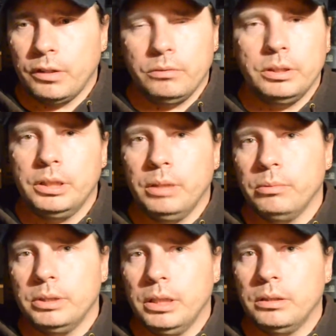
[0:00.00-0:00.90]
only time will
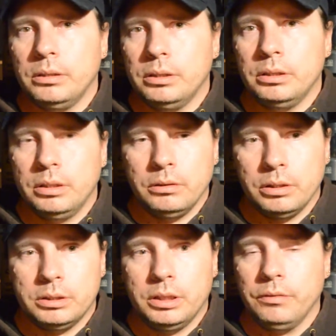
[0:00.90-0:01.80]
tell and uh, know the
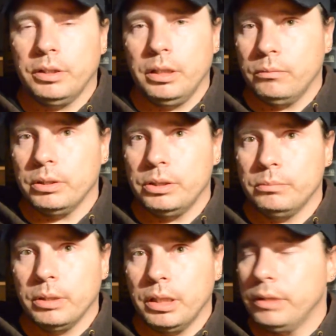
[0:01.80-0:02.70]
stuff that I want to do in
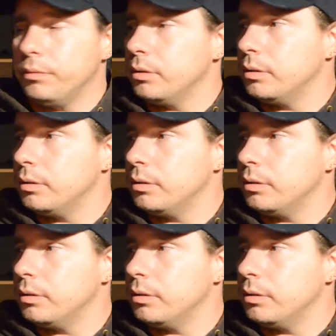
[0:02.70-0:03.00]
my life.